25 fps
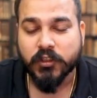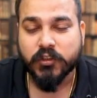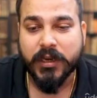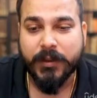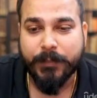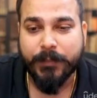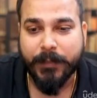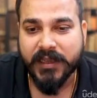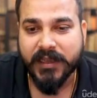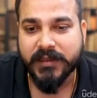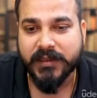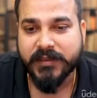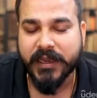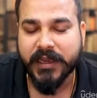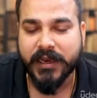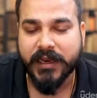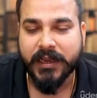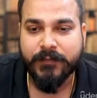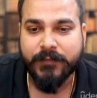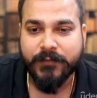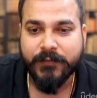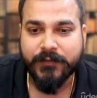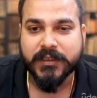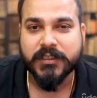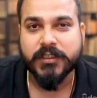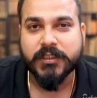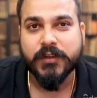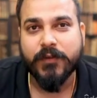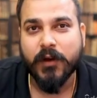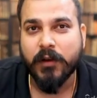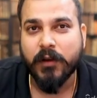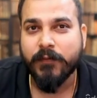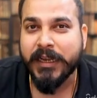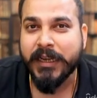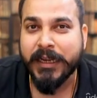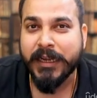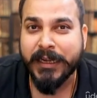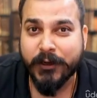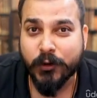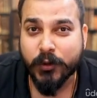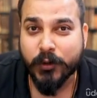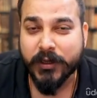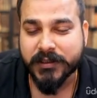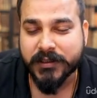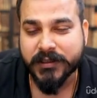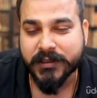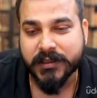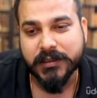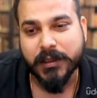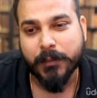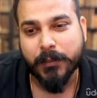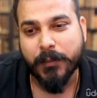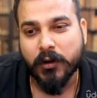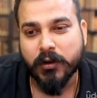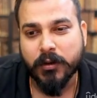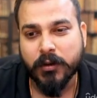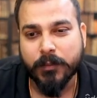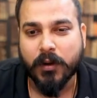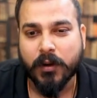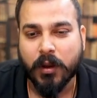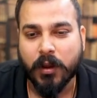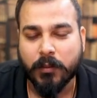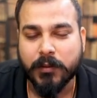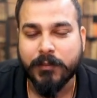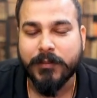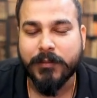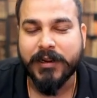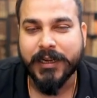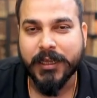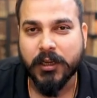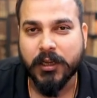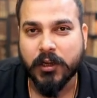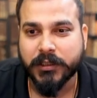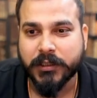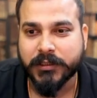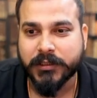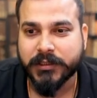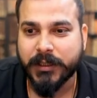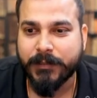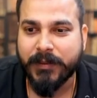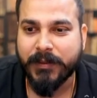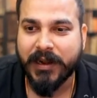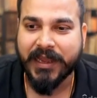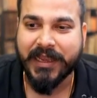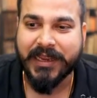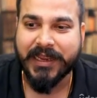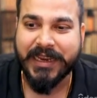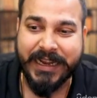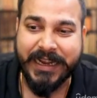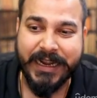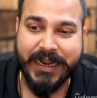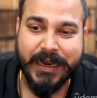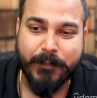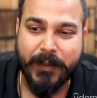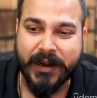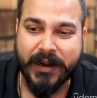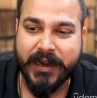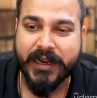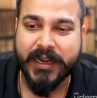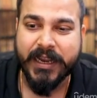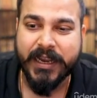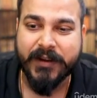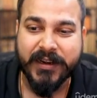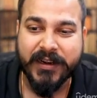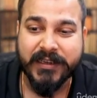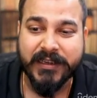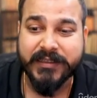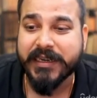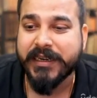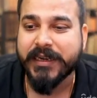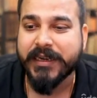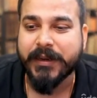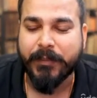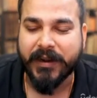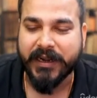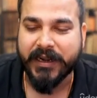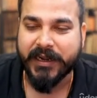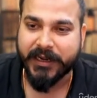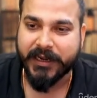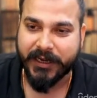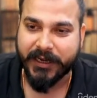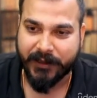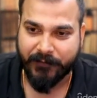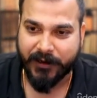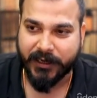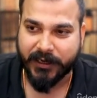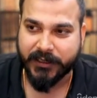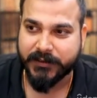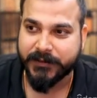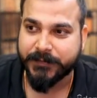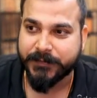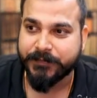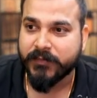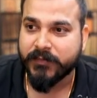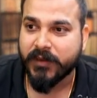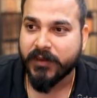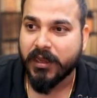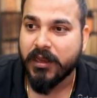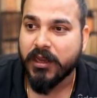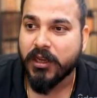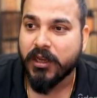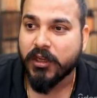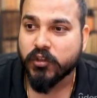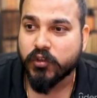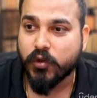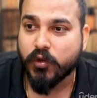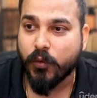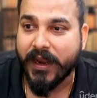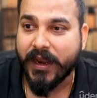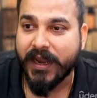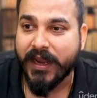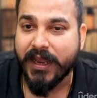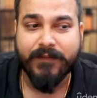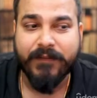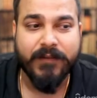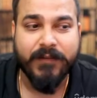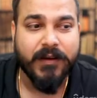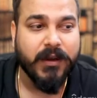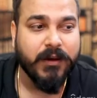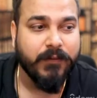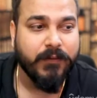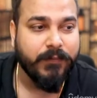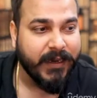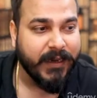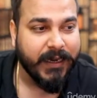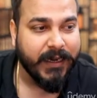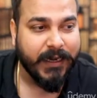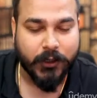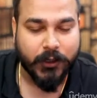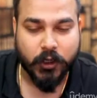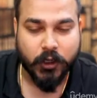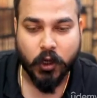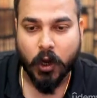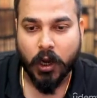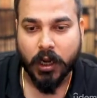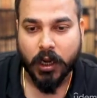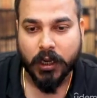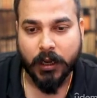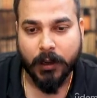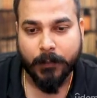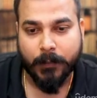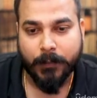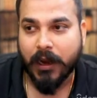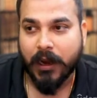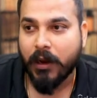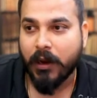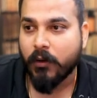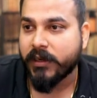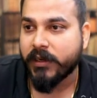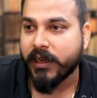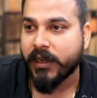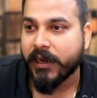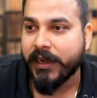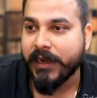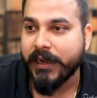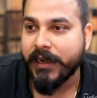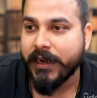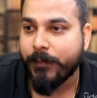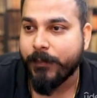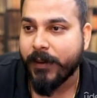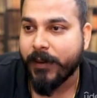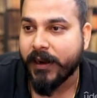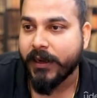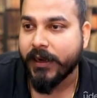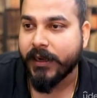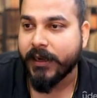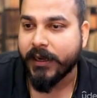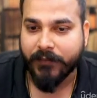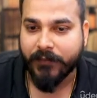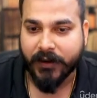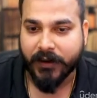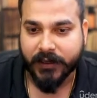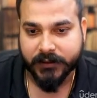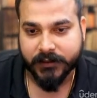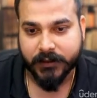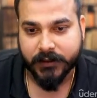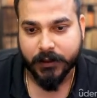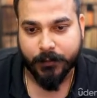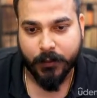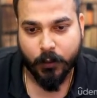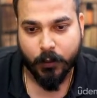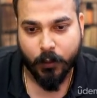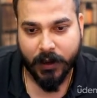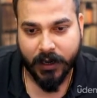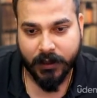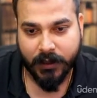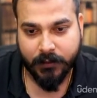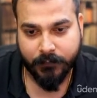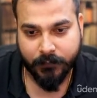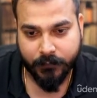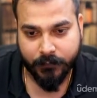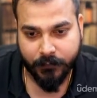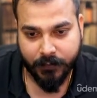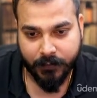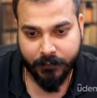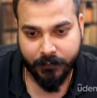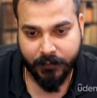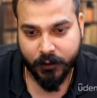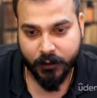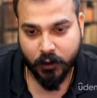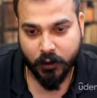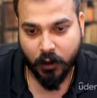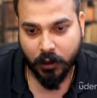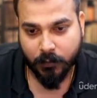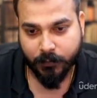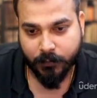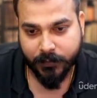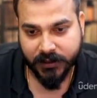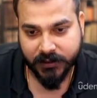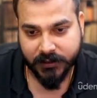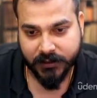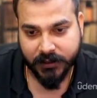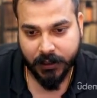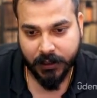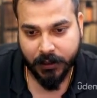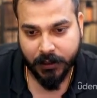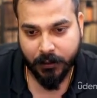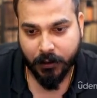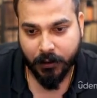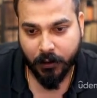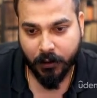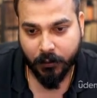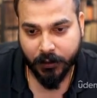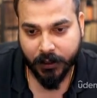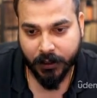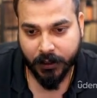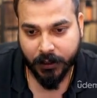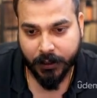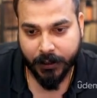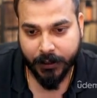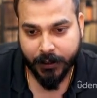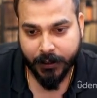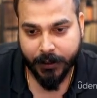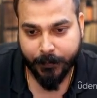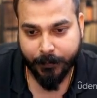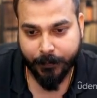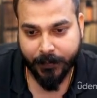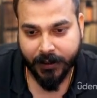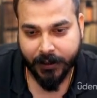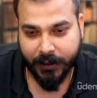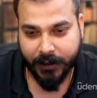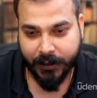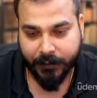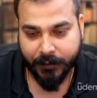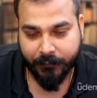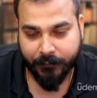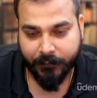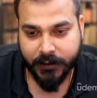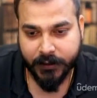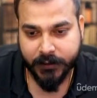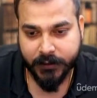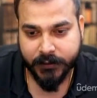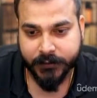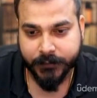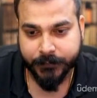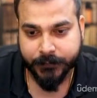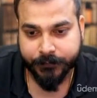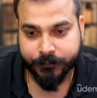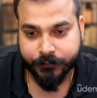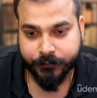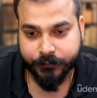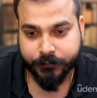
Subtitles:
So in Bayes theorem, first of all, we need to discuss about a probability concept like independent events and dependent events. So whenever we talk about independent events, number one, we will talk basically about independent events.